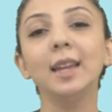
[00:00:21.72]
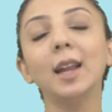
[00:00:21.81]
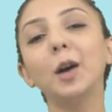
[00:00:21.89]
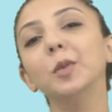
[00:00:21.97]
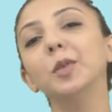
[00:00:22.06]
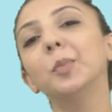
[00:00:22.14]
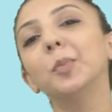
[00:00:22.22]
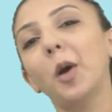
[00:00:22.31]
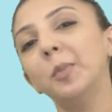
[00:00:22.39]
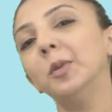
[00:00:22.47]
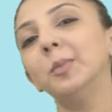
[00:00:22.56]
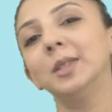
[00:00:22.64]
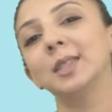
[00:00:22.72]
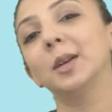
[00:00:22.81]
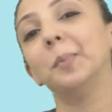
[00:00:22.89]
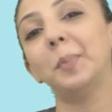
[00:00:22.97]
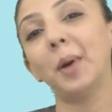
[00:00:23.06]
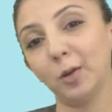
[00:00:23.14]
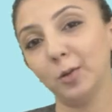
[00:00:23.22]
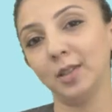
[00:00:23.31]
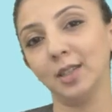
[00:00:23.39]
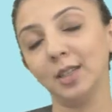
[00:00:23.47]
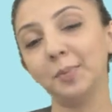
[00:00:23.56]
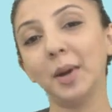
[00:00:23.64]
Now, the problem is
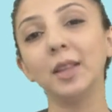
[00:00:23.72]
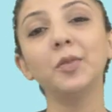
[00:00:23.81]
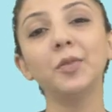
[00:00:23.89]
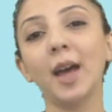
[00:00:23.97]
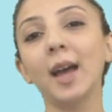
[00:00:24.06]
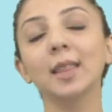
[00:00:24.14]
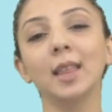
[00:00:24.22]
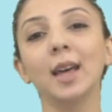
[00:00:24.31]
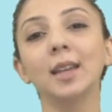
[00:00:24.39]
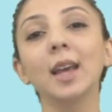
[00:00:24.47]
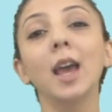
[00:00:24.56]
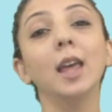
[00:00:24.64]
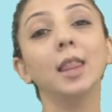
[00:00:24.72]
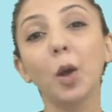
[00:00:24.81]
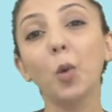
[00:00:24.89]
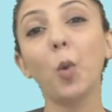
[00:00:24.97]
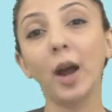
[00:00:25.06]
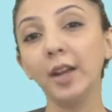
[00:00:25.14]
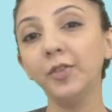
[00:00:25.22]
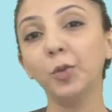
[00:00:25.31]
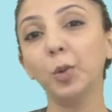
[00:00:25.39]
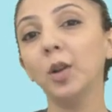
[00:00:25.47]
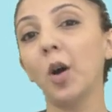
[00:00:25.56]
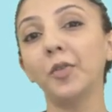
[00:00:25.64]
compounded by the fact that their
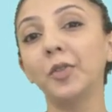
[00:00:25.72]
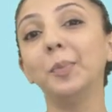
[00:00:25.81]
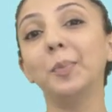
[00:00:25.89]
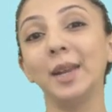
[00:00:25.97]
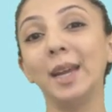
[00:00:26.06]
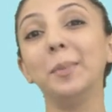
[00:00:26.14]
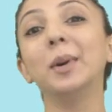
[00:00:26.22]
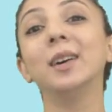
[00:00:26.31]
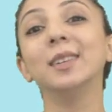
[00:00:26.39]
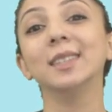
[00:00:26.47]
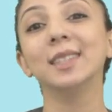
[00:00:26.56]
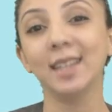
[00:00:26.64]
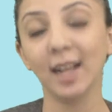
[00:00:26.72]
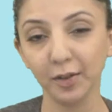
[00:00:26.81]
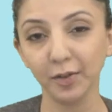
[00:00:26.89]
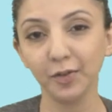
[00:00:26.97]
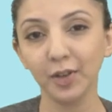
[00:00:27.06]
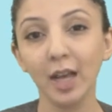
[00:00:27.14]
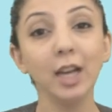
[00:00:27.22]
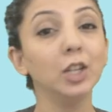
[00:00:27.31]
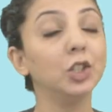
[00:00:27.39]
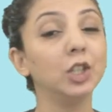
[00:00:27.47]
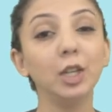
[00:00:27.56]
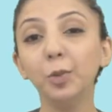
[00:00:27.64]
wife will often blame herself.
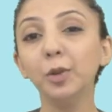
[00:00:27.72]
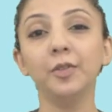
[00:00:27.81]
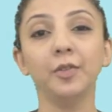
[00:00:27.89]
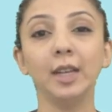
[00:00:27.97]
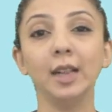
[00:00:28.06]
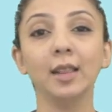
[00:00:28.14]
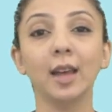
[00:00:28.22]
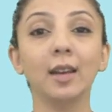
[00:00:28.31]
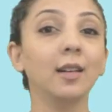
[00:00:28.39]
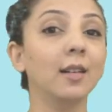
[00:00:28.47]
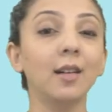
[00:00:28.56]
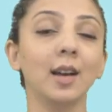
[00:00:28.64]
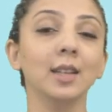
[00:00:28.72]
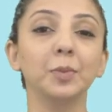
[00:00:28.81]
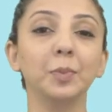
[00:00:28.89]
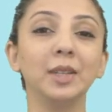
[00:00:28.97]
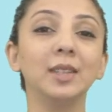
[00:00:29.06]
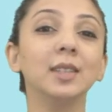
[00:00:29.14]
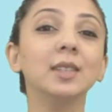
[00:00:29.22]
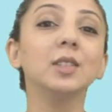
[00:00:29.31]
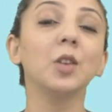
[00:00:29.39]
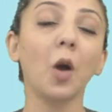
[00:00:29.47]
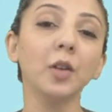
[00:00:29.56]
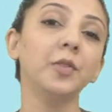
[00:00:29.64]
She will feel that her husband does
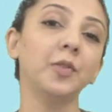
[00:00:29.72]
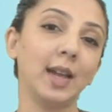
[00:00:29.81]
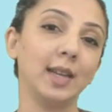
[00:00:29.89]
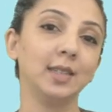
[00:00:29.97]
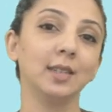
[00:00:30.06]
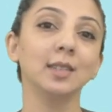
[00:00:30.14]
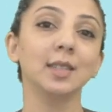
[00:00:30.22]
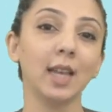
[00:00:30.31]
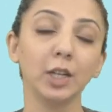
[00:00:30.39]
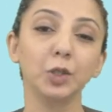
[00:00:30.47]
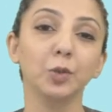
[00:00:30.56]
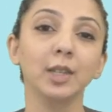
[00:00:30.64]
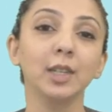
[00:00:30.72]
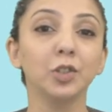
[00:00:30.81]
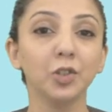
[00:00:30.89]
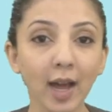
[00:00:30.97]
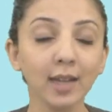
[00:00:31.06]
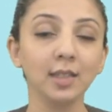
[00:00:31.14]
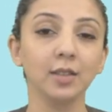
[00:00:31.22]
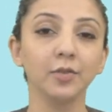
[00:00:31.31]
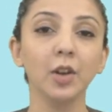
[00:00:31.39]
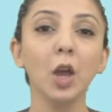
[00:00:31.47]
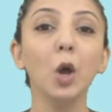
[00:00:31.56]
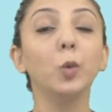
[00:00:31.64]
not find her sexually
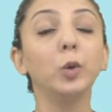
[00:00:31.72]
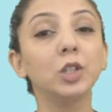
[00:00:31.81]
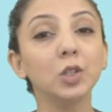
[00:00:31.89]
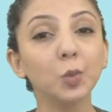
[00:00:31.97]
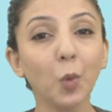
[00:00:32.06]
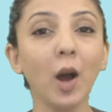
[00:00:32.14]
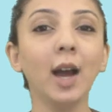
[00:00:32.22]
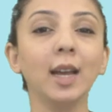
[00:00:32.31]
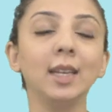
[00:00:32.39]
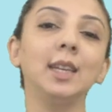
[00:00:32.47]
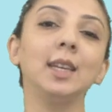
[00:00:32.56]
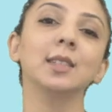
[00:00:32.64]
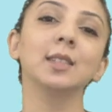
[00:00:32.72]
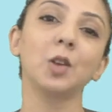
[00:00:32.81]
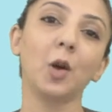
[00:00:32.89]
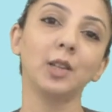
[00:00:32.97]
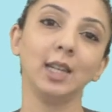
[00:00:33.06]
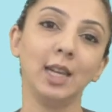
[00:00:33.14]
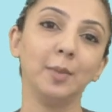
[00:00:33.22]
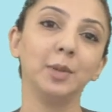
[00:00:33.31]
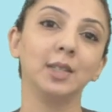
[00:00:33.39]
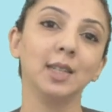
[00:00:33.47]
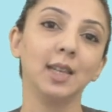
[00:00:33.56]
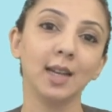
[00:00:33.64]
attractive, which is why he is not
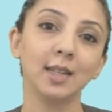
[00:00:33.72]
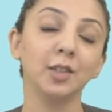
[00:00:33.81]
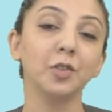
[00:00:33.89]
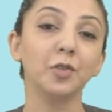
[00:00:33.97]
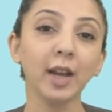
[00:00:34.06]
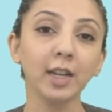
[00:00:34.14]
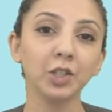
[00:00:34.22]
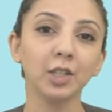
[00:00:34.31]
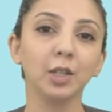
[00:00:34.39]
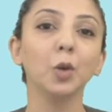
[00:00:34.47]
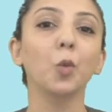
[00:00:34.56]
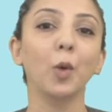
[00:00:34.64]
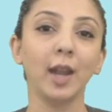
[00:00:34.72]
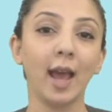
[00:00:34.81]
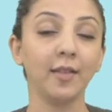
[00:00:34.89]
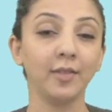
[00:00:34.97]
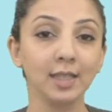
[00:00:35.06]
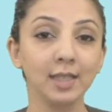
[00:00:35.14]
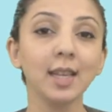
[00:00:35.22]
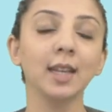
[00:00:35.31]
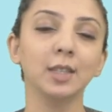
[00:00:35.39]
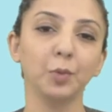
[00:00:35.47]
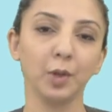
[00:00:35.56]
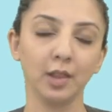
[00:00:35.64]
able to get an erection when having
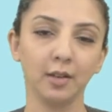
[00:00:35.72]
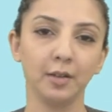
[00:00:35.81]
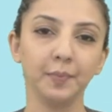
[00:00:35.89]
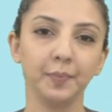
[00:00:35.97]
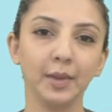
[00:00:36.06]
sex with her.